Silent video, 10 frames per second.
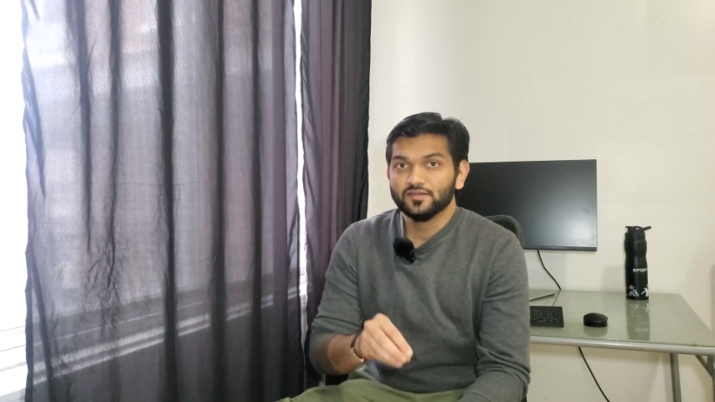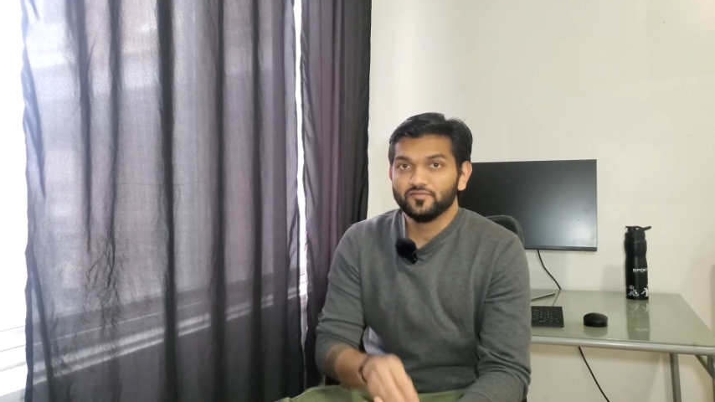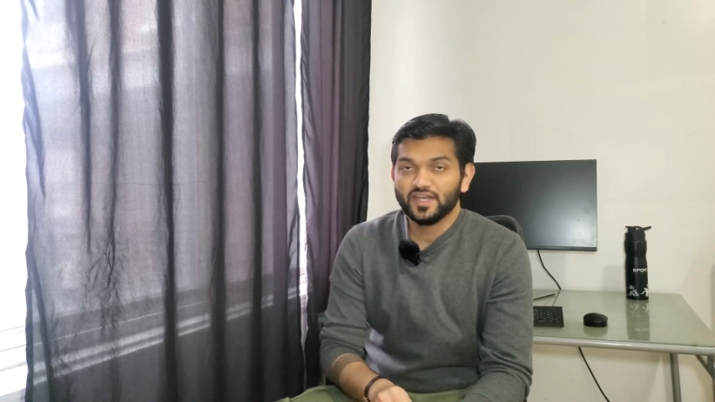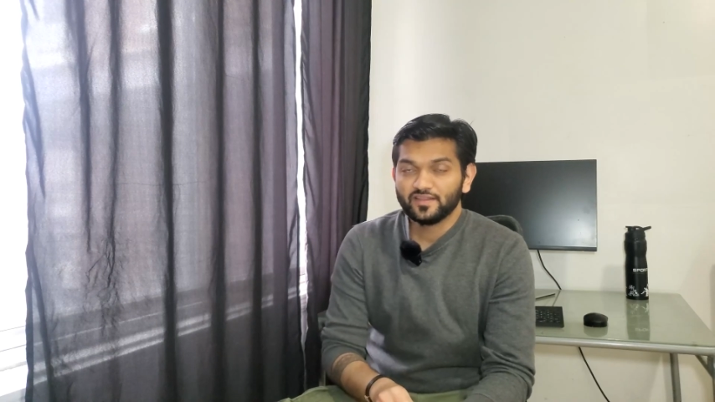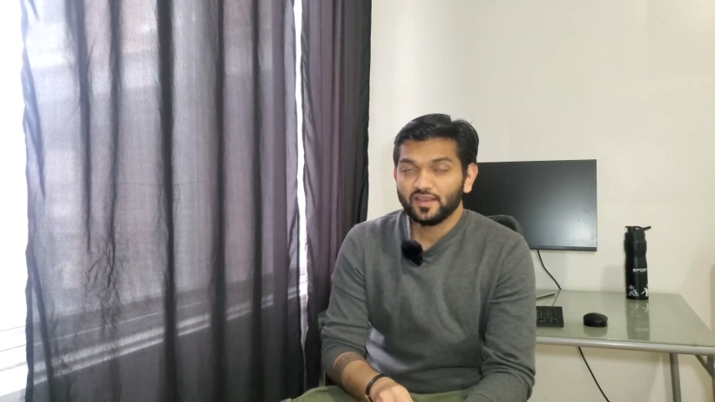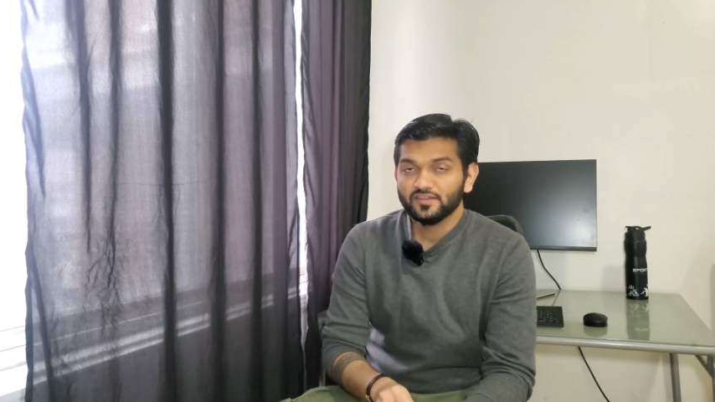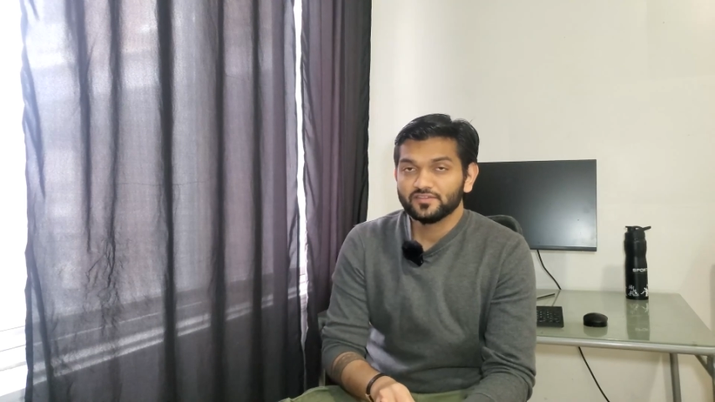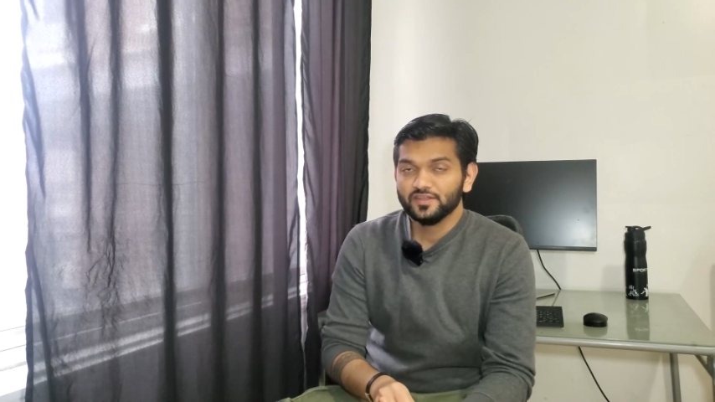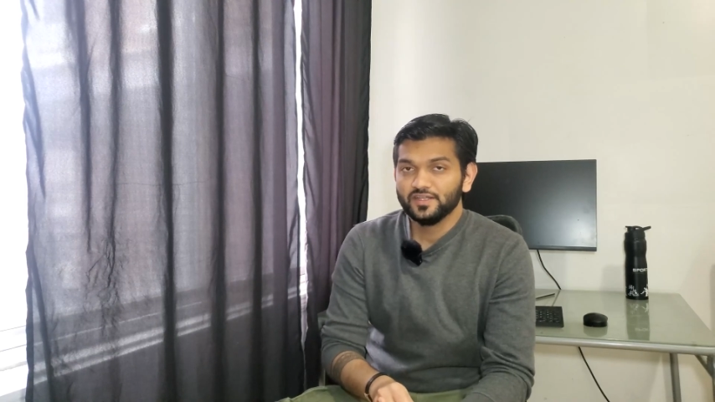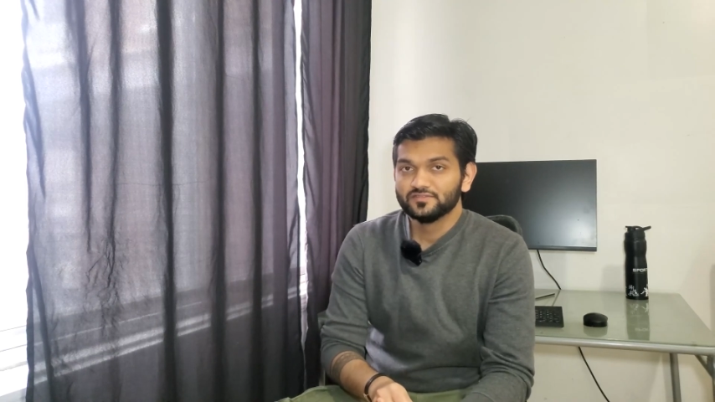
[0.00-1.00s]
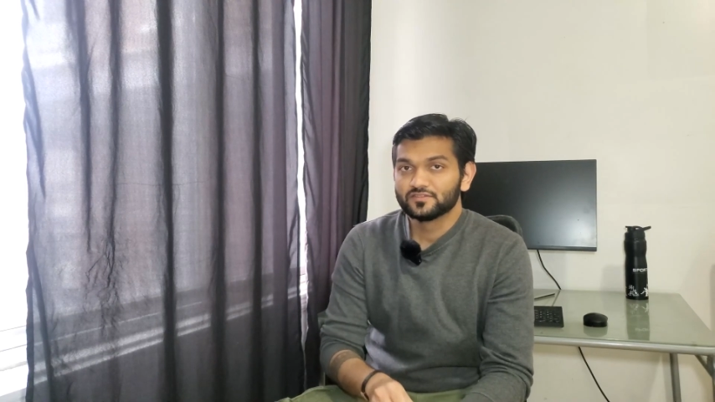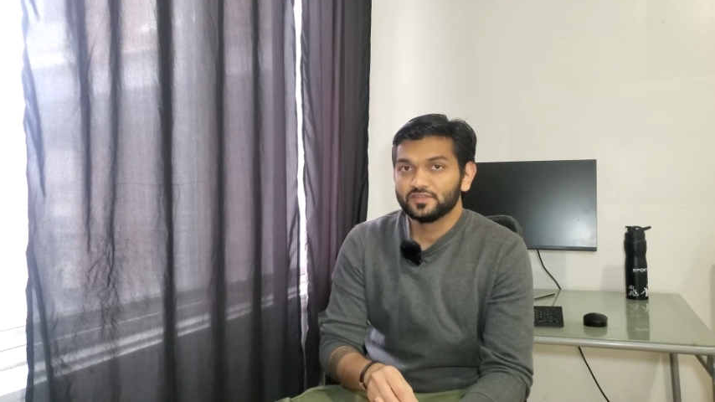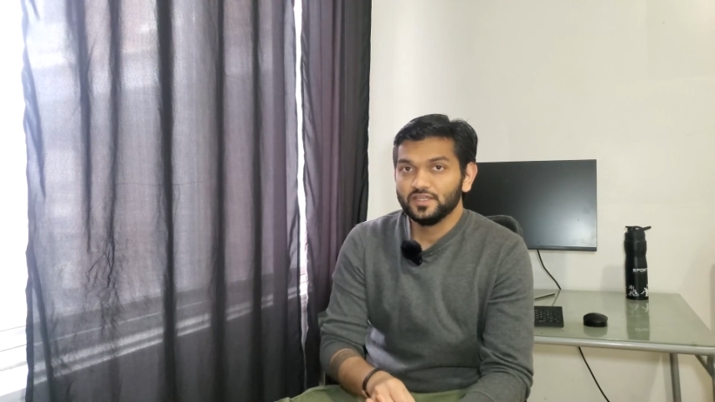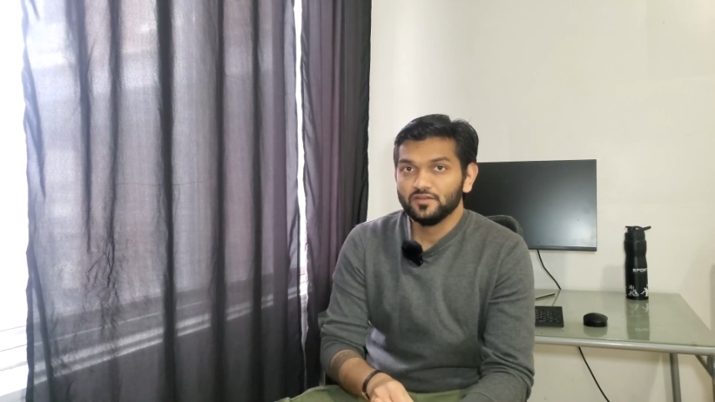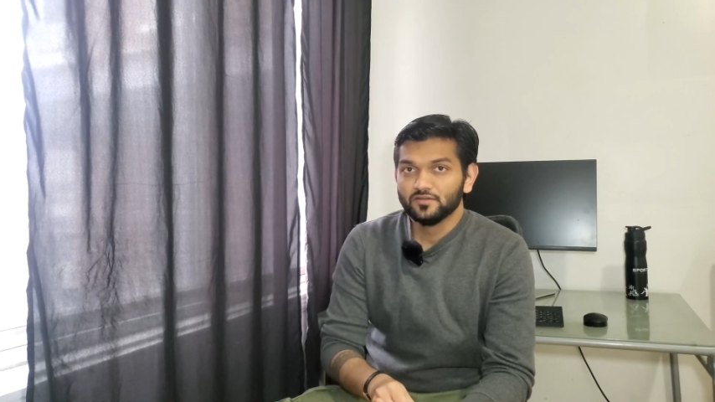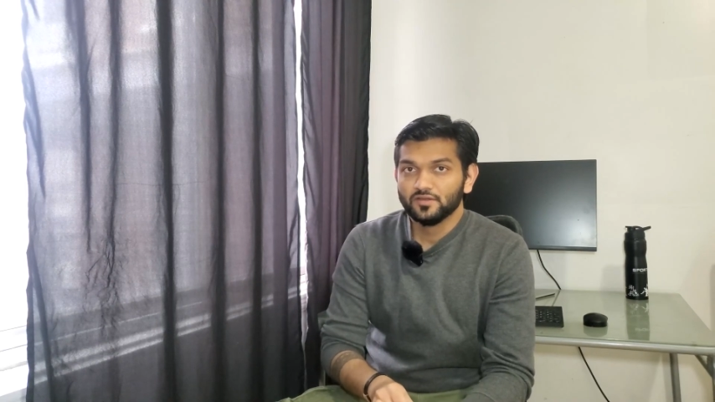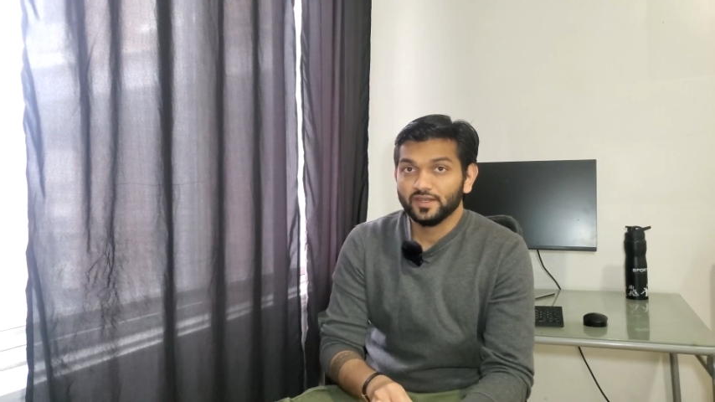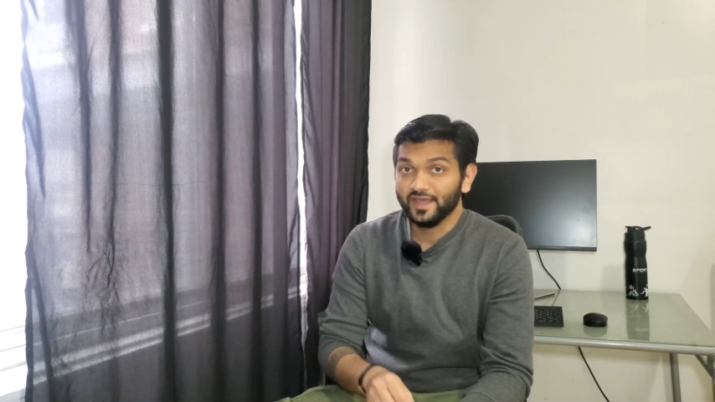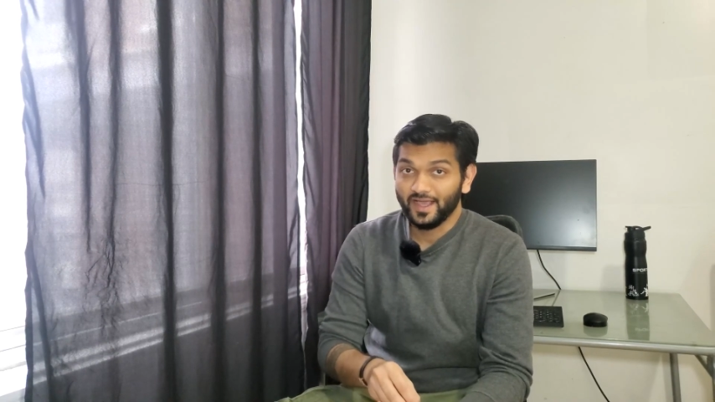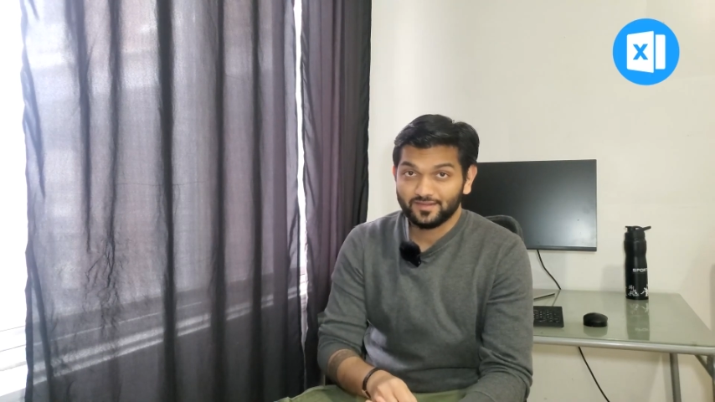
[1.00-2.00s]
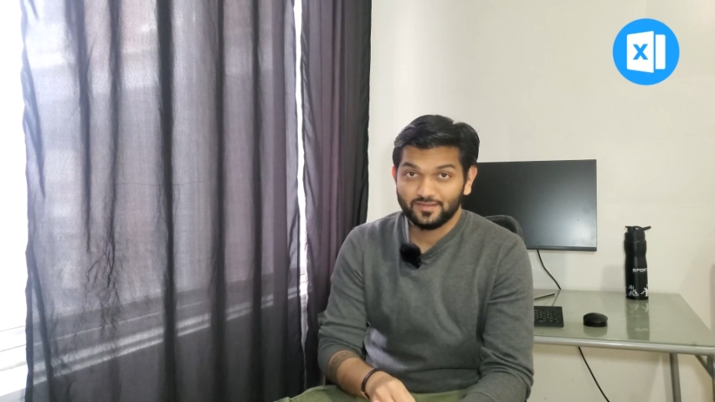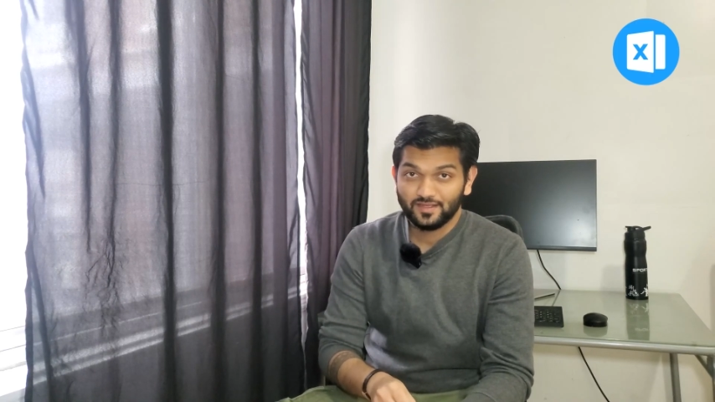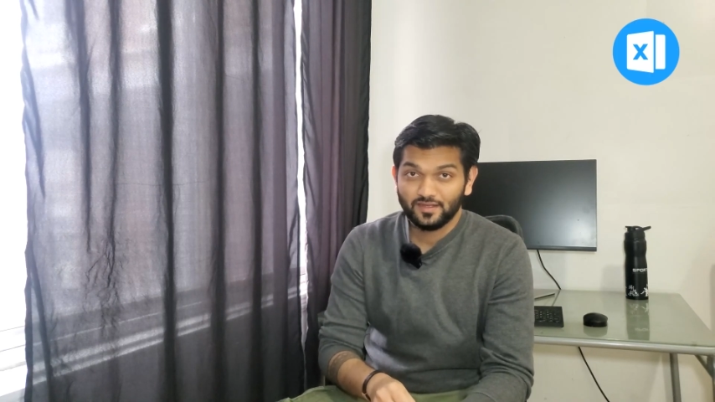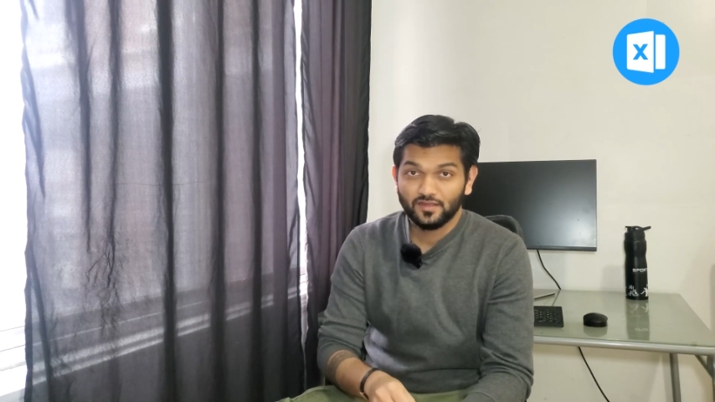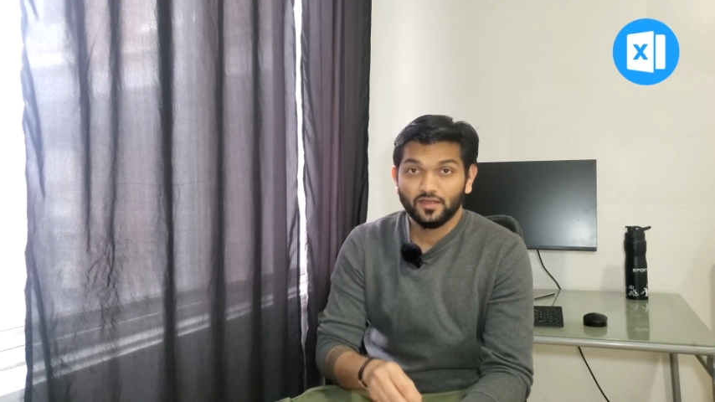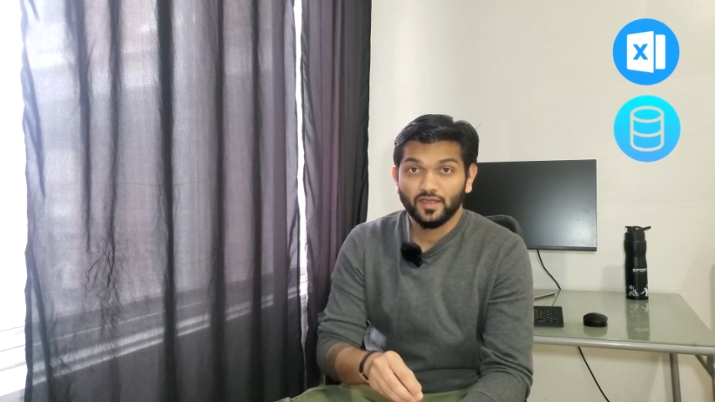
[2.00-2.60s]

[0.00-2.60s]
data analyst needs the skill in Excel,